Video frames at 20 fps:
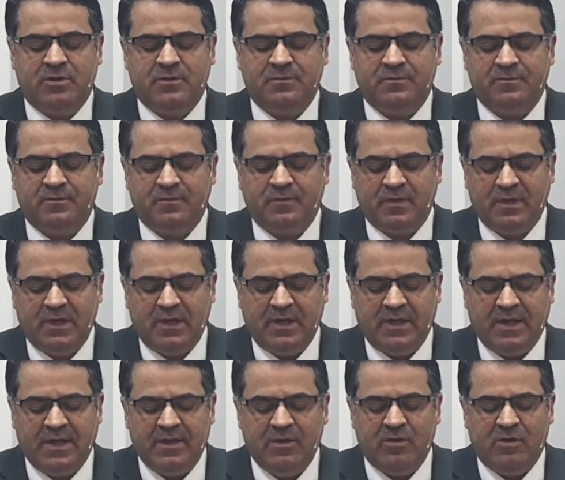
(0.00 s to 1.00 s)
Receive,
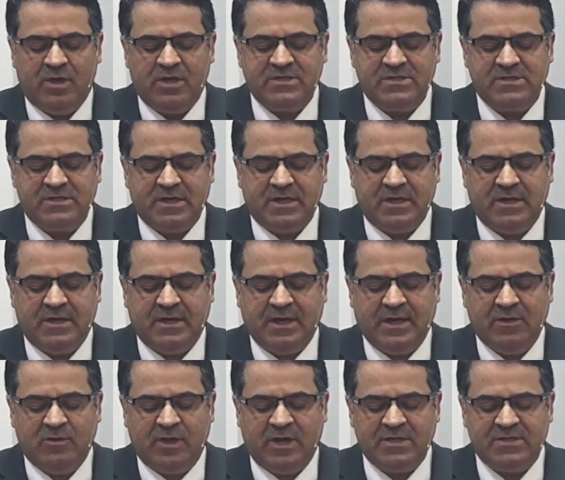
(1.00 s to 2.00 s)
Lord,
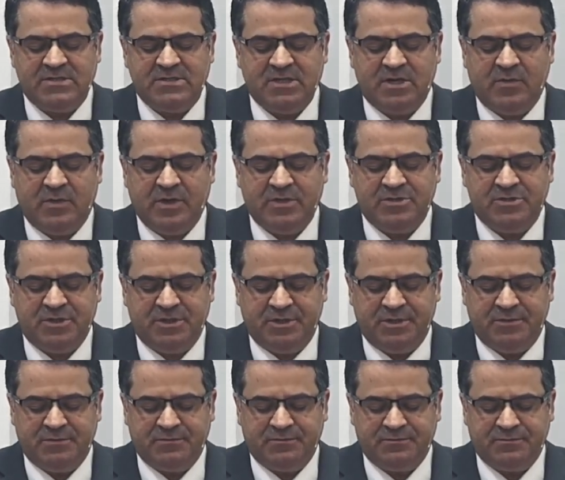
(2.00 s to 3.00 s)
our
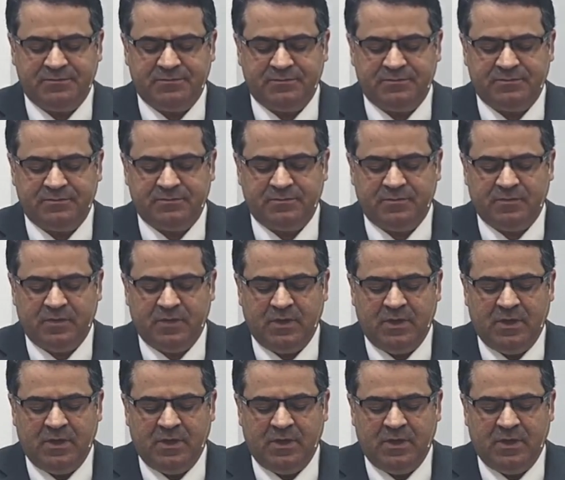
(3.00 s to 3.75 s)
adoration to you.